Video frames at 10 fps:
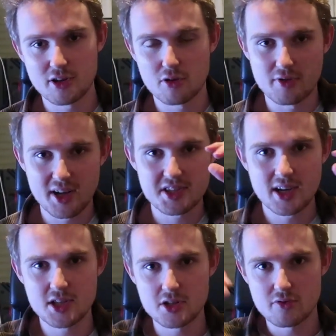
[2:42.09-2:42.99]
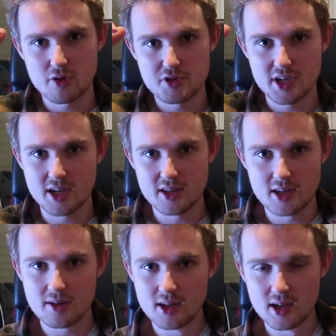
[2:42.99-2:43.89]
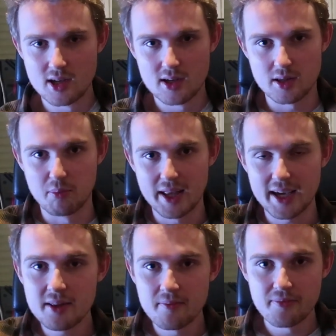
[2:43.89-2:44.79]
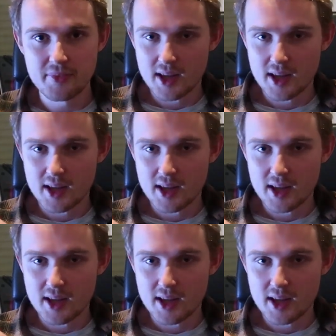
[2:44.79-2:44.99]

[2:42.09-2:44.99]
side or the right side to rotate the plane,